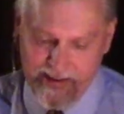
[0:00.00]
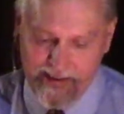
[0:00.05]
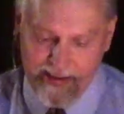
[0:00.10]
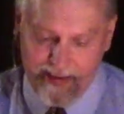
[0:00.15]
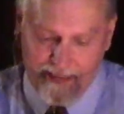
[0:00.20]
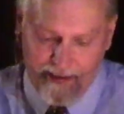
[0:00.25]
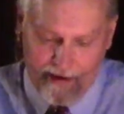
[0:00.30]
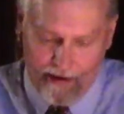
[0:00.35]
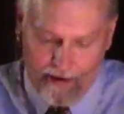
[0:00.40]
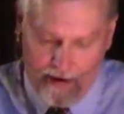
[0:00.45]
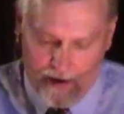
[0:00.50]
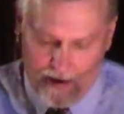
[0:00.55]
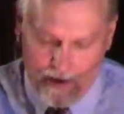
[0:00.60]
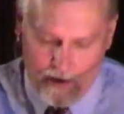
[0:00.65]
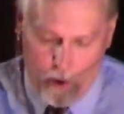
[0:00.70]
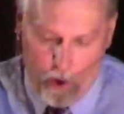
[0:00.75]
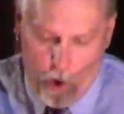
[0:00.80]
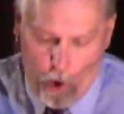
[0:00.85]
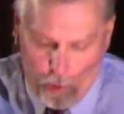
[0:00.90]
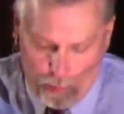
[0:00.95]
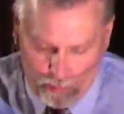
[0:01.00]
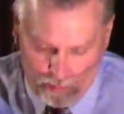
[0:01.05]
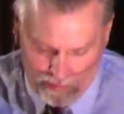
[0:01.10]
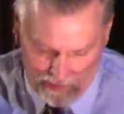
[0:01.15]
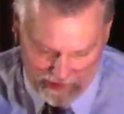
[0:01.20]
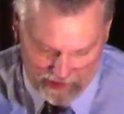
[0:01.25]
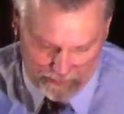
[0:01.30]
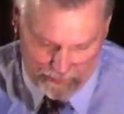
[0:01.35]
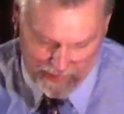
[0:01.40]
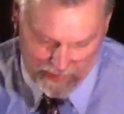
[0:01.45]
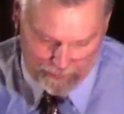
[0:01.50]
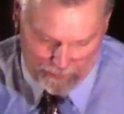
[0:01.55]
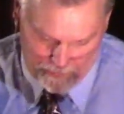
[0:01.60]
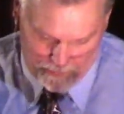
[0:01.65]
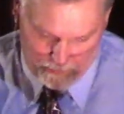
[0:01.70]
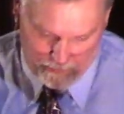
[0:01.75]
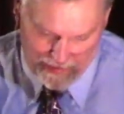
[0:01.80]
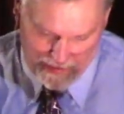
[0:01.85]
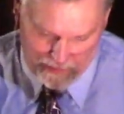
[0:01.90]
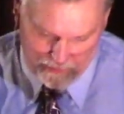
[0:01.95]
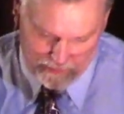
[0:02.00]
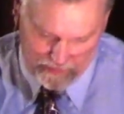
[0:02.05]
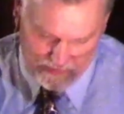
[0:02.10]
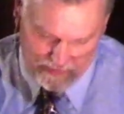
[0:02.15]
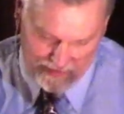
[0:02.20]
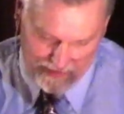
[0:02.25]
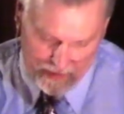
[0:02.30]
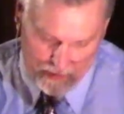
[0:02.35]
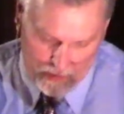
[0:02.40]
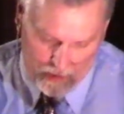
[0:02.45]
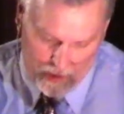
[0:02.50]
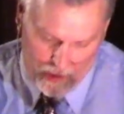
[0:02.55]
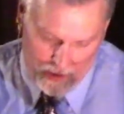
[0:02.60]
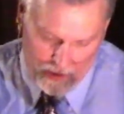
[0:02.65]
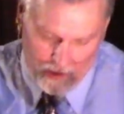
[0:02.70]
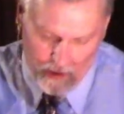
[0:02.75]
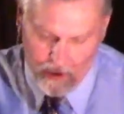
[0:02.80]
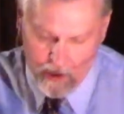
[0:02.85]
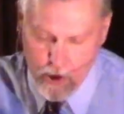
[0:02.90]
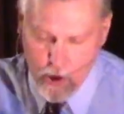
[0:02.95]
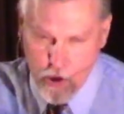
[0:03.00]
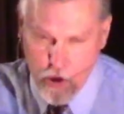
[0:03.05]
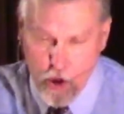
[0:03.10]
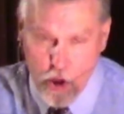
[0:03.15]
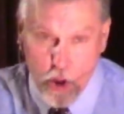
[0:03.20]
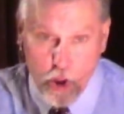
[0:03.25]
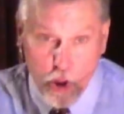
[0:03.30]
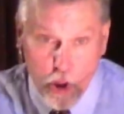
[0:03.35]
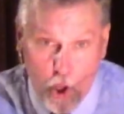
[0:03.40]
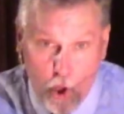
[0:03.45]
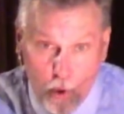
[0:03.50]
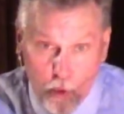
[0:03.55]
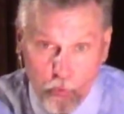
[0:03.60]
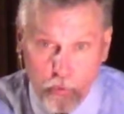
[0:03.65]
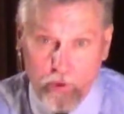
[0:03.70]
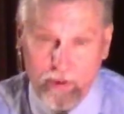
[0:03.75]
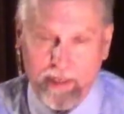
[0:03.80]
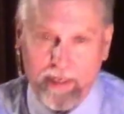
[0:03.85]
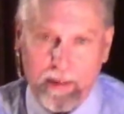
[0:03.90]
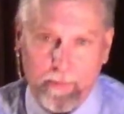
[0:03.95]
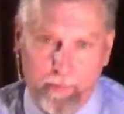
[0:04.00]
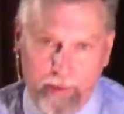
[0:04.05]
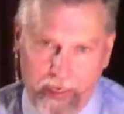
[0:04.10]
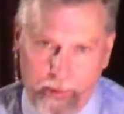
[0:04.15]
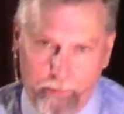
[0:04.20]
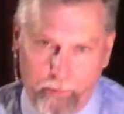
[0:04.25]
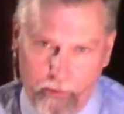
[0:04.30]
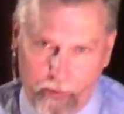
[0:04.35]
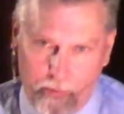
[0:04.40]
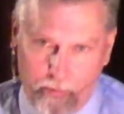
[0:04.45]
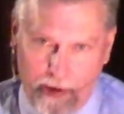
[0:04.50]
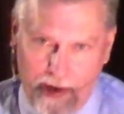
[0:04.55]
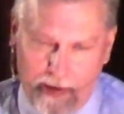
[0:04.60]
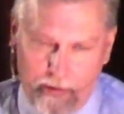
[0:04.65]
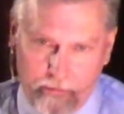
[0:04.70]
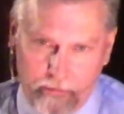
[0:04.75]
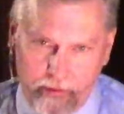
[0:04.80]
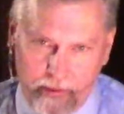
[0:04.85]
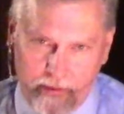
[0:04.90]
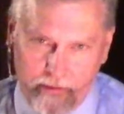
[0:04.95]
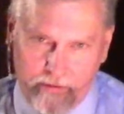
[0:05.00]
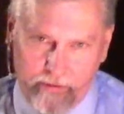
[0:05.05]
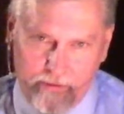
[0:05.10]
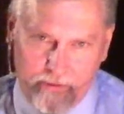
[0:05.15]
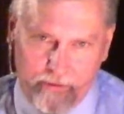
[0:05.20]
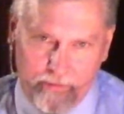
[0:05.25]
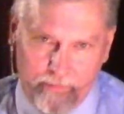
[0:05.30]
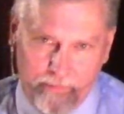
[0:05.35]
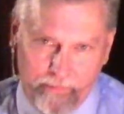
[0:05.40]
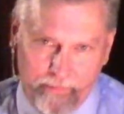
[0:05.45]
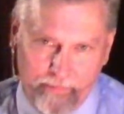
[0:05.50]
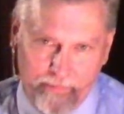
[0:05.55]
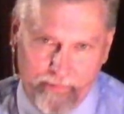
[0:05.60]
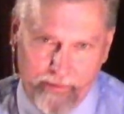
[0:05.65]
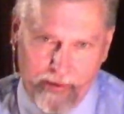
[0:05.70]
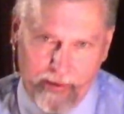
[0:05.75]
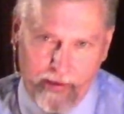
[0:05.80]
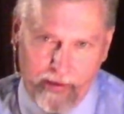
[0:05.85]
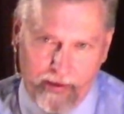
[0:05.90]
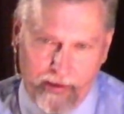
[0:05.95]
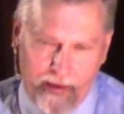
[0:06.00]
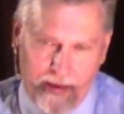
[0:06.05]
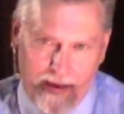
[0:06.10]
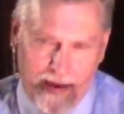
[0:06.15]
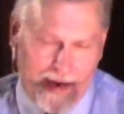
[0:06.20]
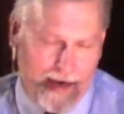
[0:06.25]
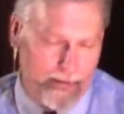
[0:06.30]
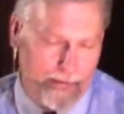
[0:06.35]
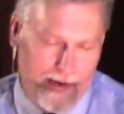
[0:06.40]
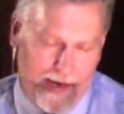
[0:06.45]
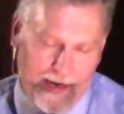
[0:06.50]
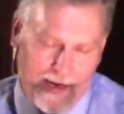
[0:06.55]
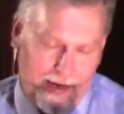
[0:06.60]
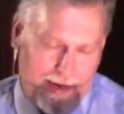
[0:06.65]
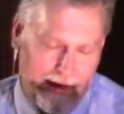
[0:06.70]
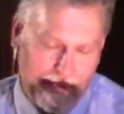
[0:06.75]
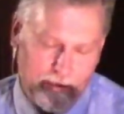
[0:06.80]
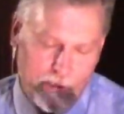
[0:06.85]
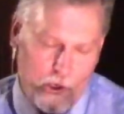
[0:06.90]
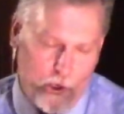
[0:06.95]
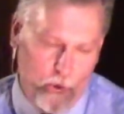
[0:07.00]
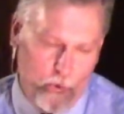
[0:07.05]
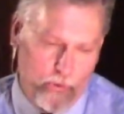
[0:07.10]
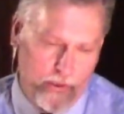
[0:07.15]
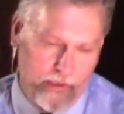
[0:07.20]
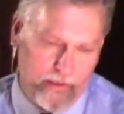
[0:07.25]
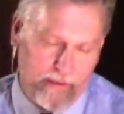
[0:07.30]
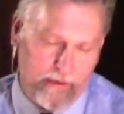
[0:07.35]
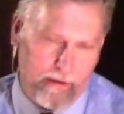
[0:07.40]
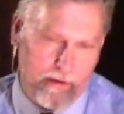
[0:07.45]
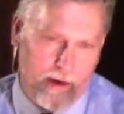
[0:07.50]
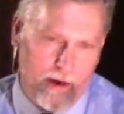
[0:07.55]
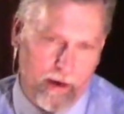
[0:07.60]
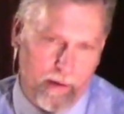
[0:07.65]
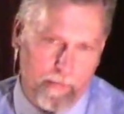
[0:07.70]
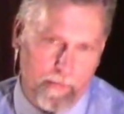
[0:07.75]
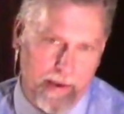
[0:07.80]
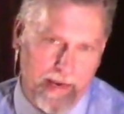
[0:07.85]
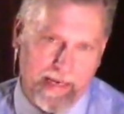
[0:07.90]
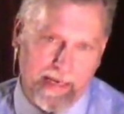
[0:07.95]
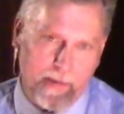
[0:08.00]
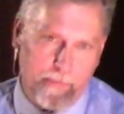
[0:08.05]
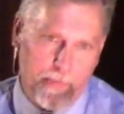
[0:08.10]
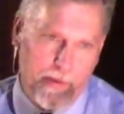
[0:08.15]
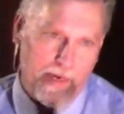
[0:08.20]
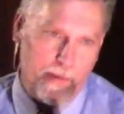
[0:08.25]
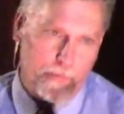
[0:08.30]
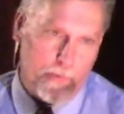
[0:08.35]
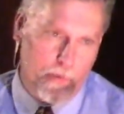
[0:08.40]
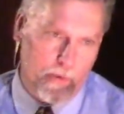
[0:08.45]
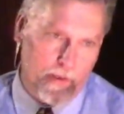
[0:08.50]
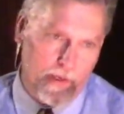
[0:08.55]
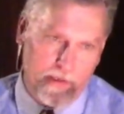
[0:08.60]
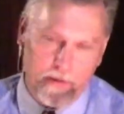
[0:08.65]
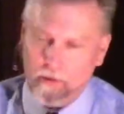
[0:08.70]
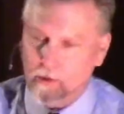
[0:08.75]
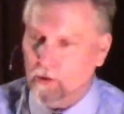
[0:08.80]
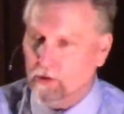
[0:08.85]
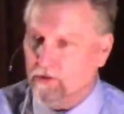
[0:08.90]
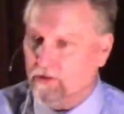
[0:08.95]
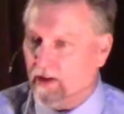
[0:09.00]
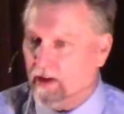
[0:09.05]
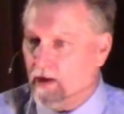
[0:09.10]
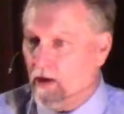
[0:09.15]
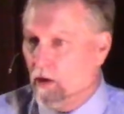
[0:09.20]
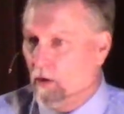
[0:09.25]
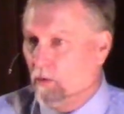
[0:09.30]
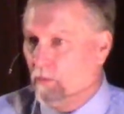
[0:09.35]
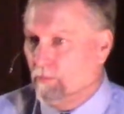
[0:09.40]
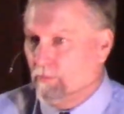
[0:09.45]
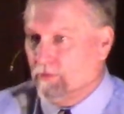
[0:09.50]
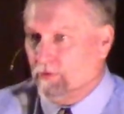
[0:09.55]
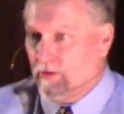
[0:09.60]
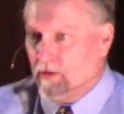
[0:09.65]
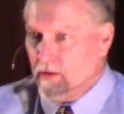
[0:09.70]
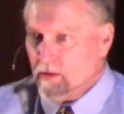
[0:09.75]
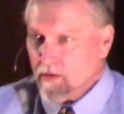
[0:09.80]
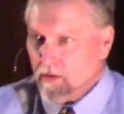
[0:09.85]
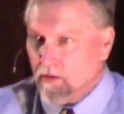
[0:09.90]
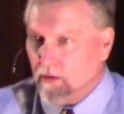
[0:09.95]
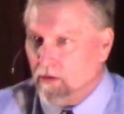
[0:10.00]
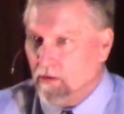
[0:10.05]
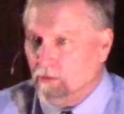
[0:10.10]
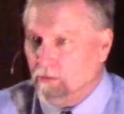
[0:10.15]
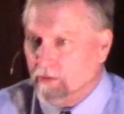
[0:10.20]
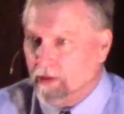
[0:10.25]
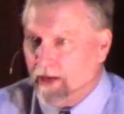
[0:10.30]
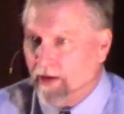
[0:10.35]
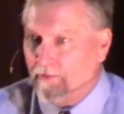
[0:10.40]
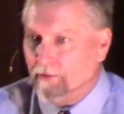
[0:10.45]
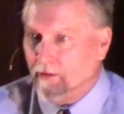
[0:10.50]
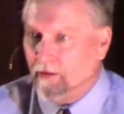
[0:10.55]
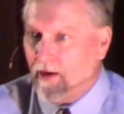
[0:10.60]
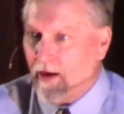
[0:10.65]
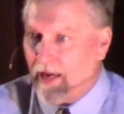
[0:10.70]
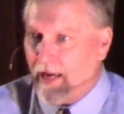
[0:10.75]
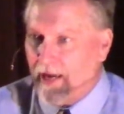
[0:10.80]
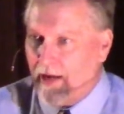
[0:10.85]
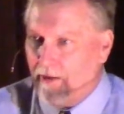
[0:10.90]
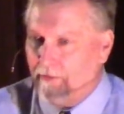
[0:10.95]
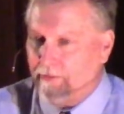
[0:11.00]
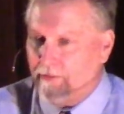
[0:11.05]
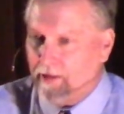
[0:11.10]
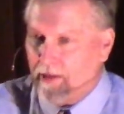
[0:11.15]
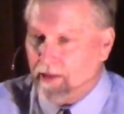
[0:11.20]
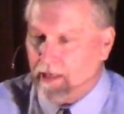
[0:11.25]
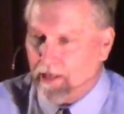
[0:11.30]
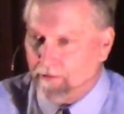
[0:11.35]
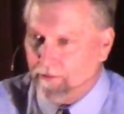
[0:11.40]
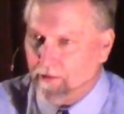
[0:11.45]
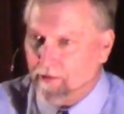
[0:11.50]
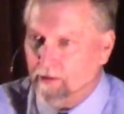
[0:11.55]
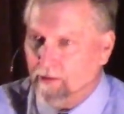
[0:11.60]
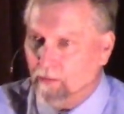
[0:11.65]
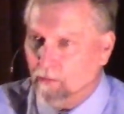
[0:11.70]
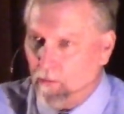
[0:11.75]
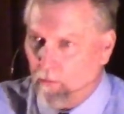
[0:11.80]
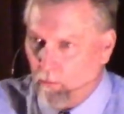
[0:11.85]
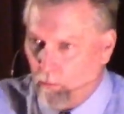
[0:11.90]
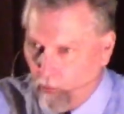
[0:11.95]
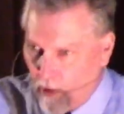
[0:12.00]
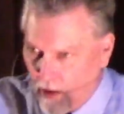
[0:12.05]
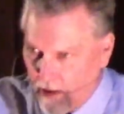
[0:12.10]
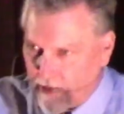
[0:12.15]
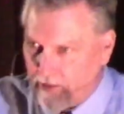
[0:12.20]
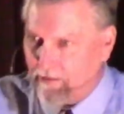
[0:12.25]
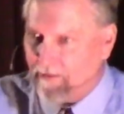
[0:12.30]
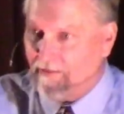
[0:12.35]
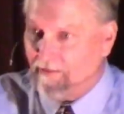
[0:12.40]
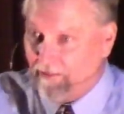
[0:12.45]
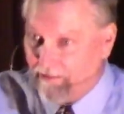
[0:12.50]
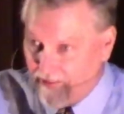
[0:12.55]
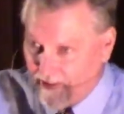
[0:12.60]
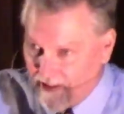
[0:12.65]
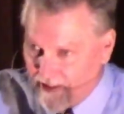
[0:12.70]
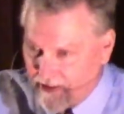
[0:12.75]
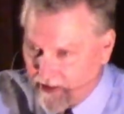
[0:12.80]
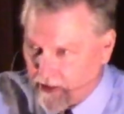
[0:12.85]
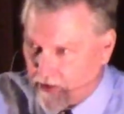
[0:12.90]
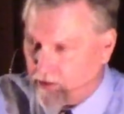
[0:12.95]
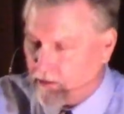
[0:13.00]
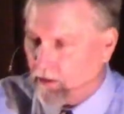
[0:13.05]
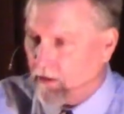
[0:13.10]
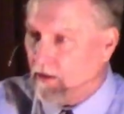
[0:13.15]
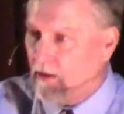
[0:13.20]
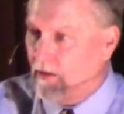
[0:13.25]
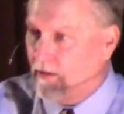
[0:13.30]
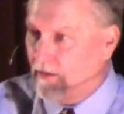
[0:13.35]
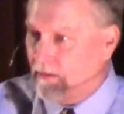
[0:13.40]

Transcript: There are homeless people around us. There are lonely people around us. I know that there are many people in nursing homes who never have even one visitor.